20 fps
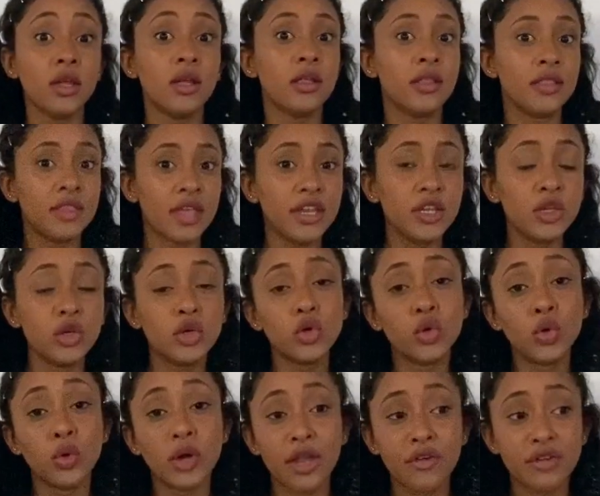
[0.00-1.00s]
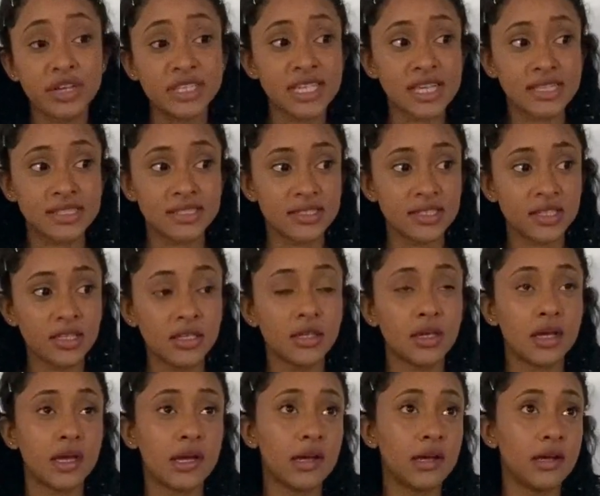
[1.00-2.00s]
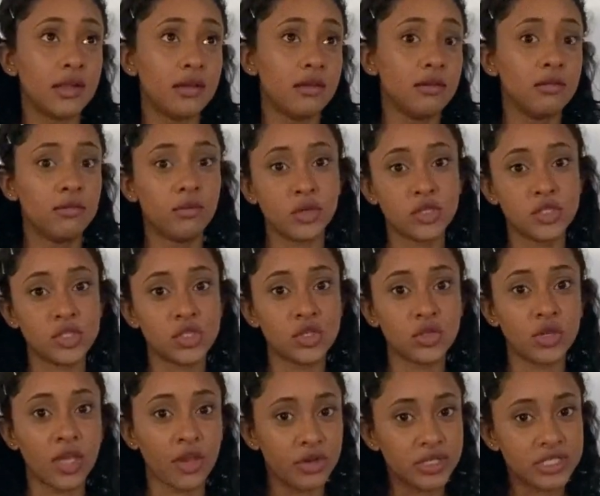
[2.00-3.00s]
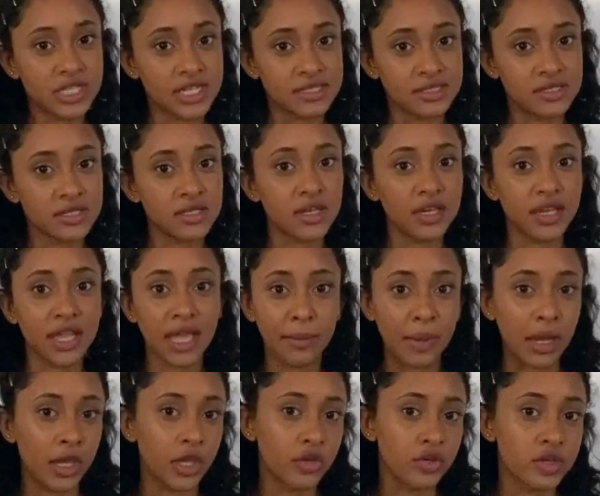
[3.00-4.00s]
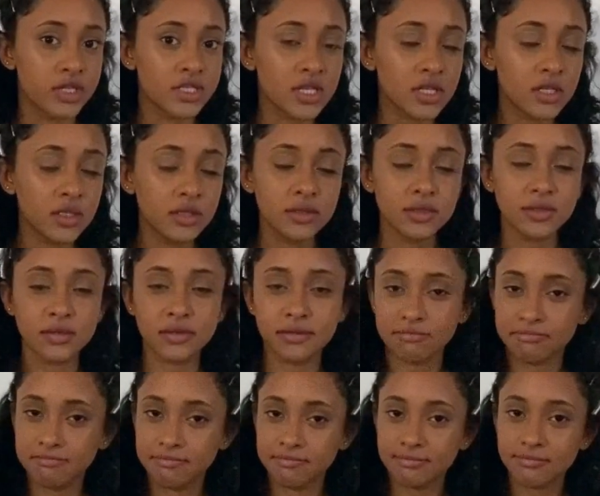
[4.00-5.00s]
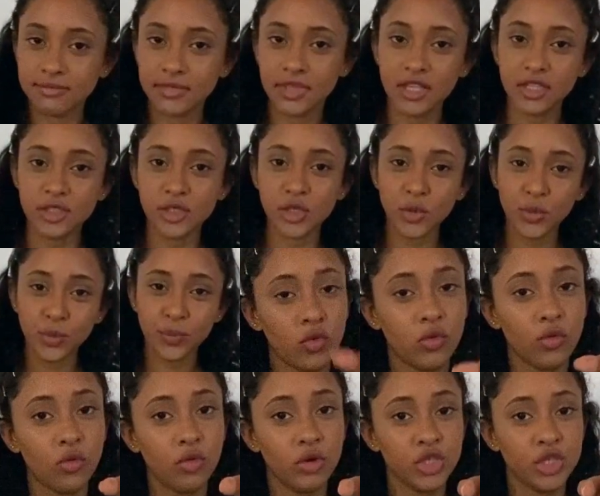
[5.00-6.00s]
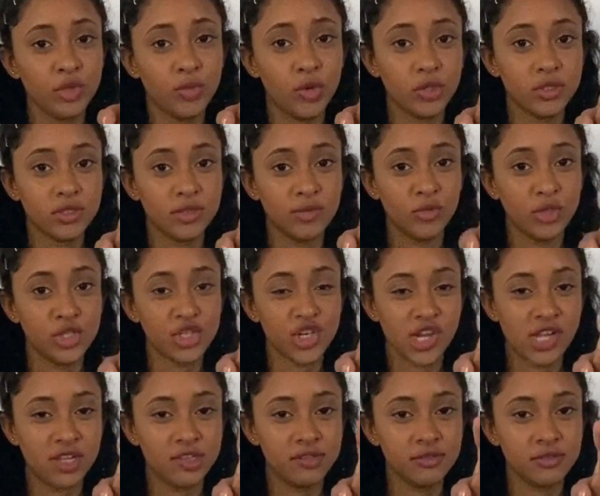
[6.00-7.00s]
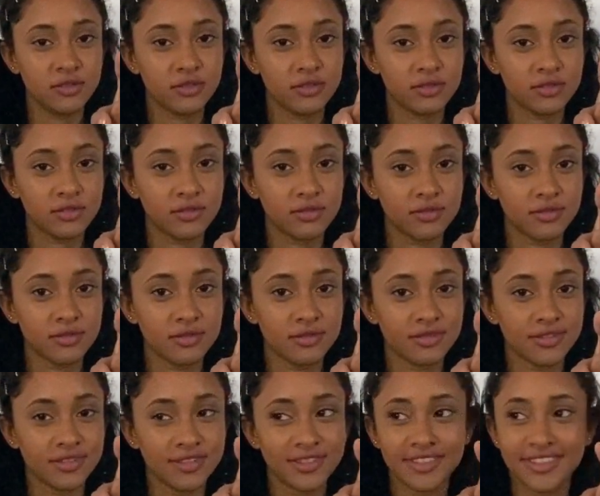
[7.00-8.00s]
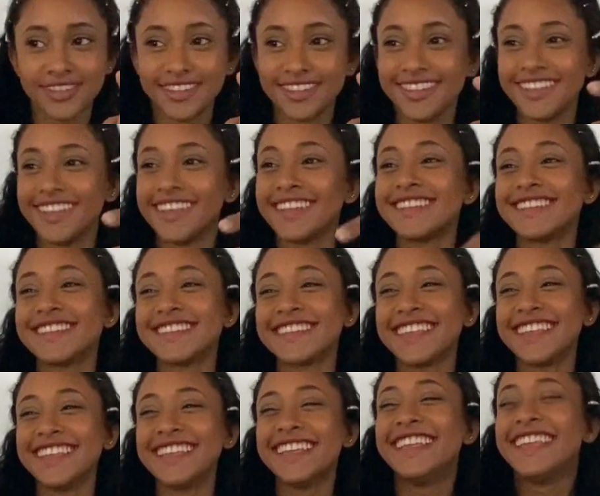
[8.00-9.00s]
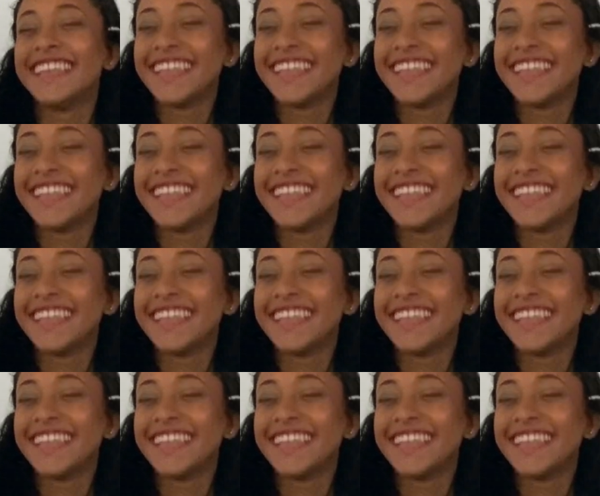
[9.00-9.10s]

Then you could go get retested, and once you get retested and you get back your results, good to go. Wash your bottom, wash your hands. I'm just kidding.